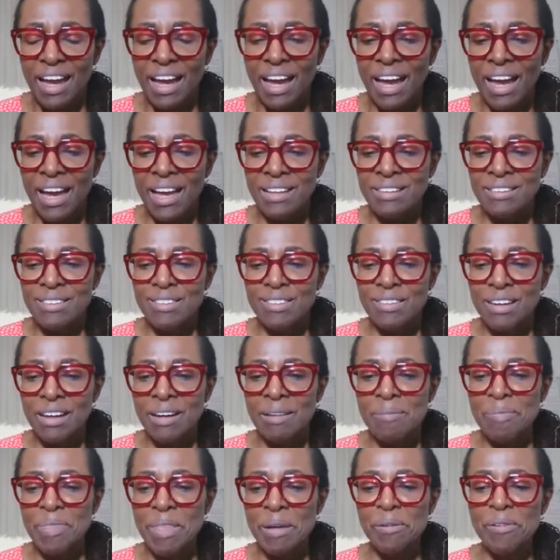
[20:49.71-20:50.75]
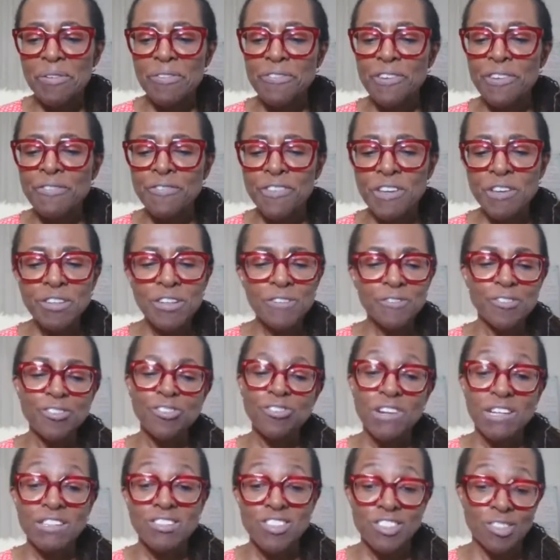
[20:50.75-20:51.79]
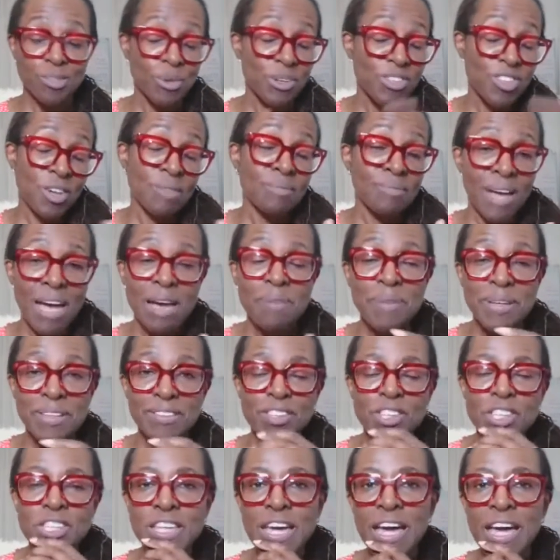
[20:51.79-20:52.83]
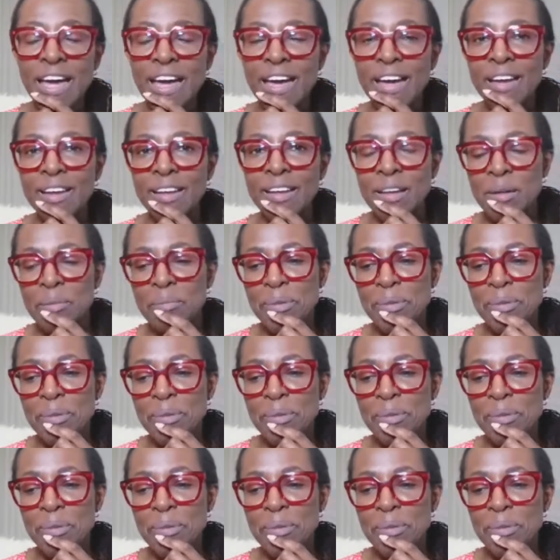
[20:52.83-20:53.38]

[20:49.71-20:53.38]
And there are a few different strategies which I'm happy to share.